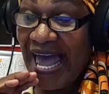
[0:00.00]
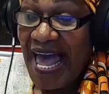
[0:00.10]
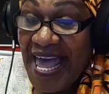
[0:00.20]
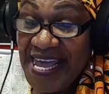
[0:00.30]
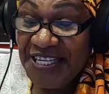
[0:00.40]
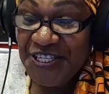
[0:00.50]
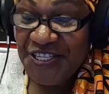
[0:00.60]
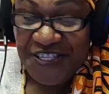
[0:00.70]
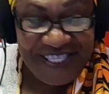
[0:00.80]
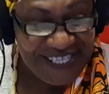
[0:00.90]
And
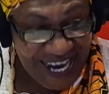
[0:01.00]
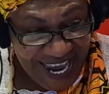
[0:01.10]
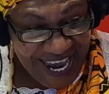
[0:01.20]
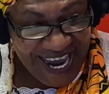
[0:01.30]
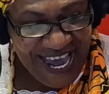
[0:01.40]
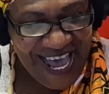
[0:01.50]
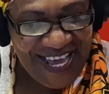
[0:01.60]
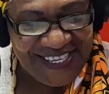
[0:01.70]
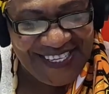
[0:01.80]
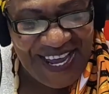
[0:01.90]
today,
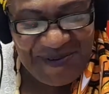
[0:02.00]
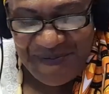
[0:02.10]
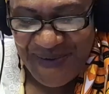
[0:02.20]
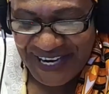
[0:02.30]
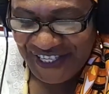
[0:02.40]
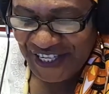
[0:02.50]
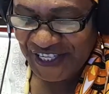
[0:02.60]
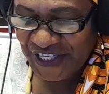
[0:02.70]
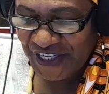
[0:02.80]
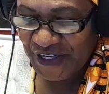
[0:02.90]
as I mentioned
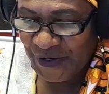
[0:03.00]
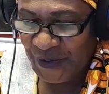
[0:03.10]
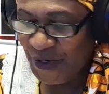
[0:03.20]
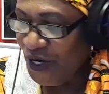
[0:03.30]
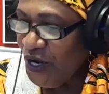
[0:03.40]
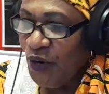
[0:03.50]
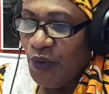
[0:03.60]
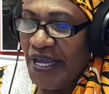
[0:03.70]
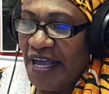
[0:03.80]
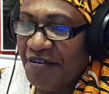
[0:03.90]
to you,
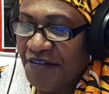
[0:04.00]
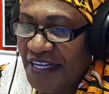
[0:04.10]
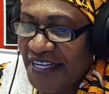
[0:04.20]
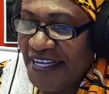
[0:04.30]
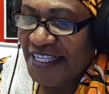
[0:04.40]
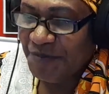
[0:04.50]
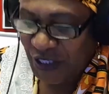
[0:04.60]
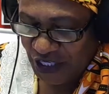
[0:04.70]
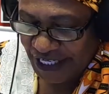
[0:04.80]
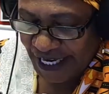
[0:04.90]
we have a
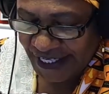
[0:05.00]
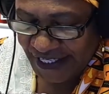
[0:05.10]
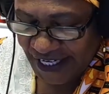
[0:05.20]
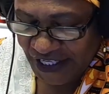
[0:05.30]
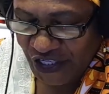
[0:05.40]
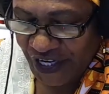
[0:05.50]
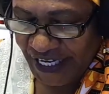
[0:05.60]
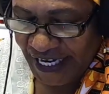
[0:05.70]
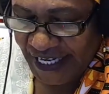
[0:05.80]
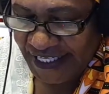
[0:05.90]
special guest
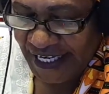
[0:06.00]
joining us